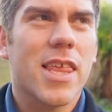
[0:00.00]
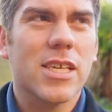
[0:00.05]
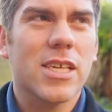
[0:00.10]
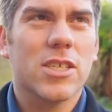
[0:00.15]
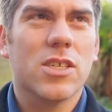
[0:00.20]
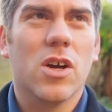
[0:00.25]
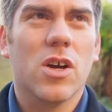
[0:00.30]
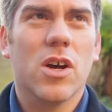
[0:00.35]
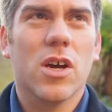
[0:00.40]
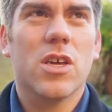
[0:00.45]

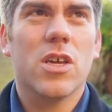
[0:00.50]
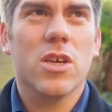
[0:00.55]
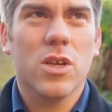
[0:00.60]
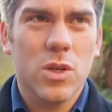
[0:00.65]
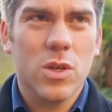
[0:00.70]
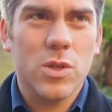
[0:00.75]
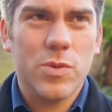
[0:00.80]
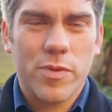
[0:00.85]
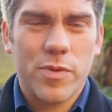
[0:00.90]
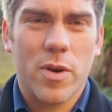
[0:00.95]
That's not a
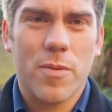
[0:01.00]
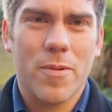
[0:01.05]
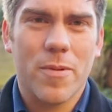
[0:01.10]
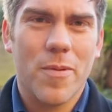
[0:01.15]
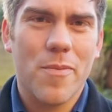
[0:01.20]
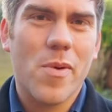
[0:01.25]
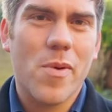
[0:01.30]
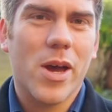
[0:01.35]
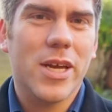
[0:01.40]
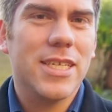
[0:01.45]
huge
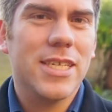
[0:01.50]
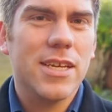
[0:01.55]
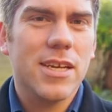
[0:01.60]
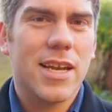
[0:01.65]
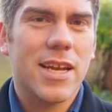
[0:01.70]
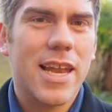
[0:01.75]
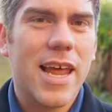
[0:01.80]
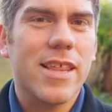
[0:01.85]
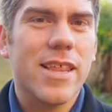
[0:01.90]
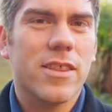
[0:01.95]
problem, but I
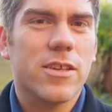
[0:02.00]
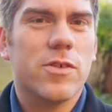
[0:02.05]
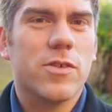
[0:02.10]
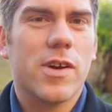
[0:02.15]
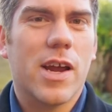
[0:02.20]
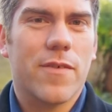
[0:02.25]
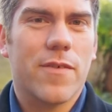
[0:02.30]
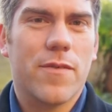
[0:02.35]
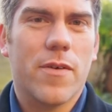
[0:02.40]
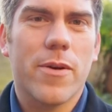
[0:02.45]
didn't lay the
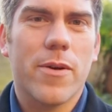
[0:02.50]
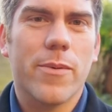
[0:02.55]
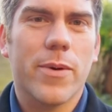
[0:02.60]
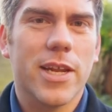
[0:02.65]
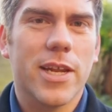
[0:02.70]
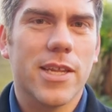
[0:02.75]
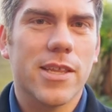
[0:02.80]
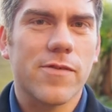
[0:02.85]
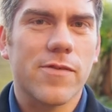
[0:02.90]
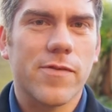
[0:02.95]
track very
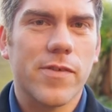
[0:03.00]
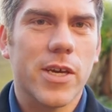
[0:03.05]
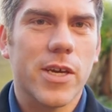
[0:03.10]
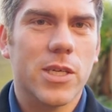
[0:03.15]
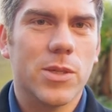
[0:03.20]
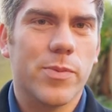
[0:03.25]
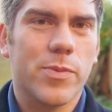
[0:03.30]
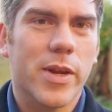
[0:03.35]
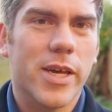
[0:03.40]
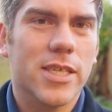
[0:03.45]
well in the
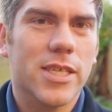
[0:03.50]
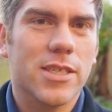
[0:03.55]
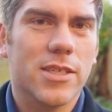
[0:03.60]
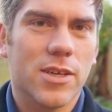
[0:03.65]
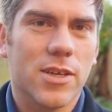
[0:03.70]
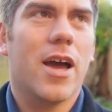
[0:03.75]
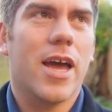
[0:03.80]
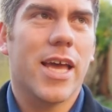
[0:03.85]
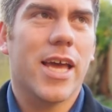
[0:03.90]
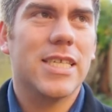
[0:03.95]
first
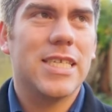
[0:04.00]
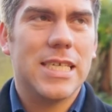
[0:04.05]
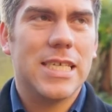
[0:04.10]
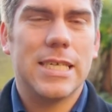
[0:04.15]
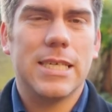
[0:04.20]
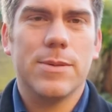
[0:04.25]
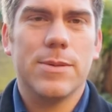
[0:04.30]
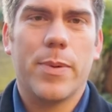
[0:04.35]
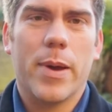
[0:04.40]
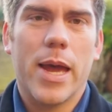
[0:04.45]
place. I
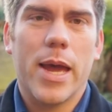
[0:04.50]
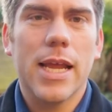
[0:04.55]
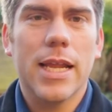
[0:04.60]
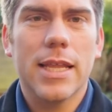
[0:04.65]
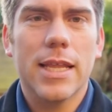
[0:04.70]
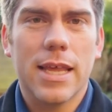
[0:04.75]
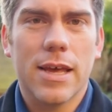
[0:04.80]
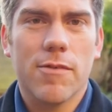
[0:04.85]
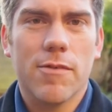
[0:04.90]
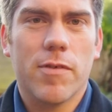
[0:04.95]

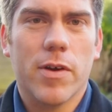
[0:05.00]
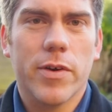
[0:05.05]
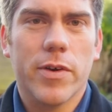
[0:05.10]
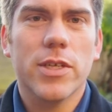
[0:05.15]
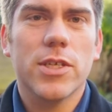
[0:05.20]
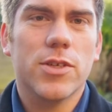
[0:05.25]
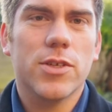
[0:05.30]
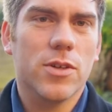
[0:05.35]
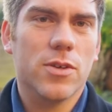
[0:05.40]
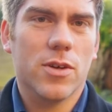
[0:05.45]
anticipate that
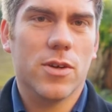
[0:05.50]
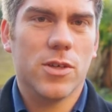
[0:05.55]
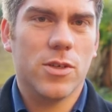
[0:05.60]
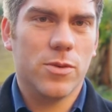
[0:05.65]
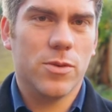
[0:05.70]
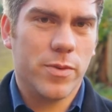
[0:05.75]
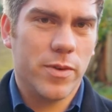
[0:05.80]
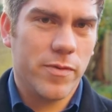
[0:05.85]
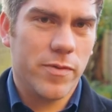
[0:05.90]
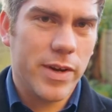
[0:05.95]
very soon I
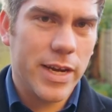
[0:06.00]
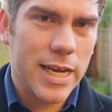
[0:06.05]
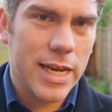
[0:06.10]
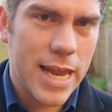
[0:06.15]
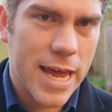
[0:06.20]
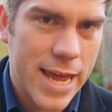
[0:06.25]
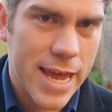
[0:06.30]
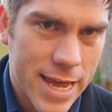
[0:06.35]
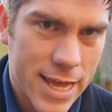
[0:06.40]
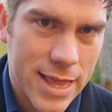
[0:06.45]
shall be
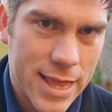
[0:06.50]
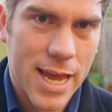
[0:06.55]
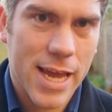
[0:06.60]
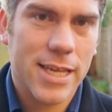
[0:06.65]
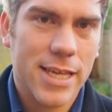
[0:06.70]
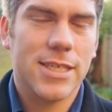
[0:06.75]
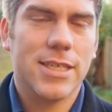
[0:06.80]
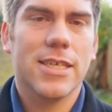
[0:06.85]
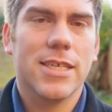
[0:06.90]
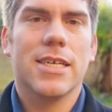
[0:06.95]
relaying
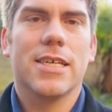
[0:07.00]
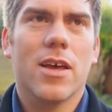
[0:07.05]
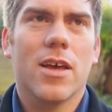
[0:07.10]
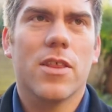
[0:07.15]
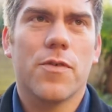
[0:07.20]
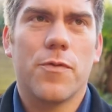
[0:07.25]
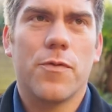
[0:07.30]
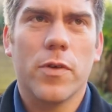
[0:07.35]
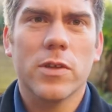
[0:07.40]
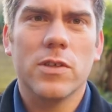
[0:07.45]
that.
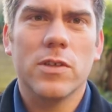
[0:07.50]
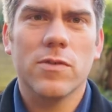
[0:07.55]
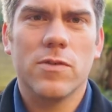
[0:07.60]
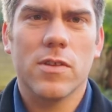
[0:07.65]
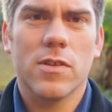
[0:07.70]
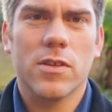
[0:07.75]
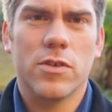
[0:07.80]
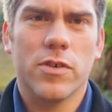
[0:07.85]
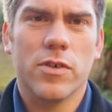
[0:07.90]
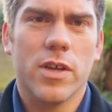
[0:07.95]
At the front
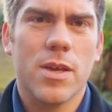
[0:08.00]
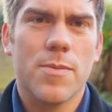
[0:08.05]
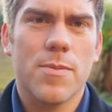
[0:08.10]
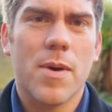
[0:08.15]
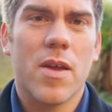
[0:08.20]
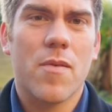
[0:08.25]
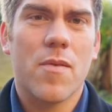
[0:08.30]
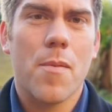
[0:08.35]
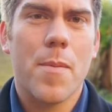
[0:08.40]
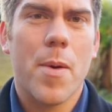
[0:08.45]
of the tree, you
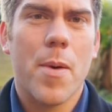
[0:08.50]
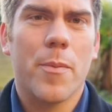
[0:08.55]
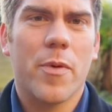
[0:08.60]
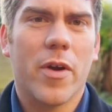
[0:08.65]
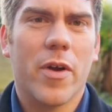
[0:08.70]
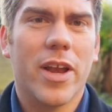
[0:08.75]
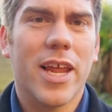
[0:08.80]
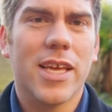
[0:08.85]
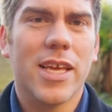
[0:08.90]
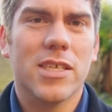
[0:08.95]
may
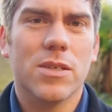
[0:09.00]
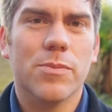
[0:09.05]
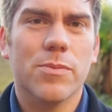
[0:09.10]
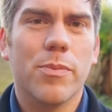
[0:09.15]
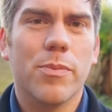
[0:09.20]
remember I laid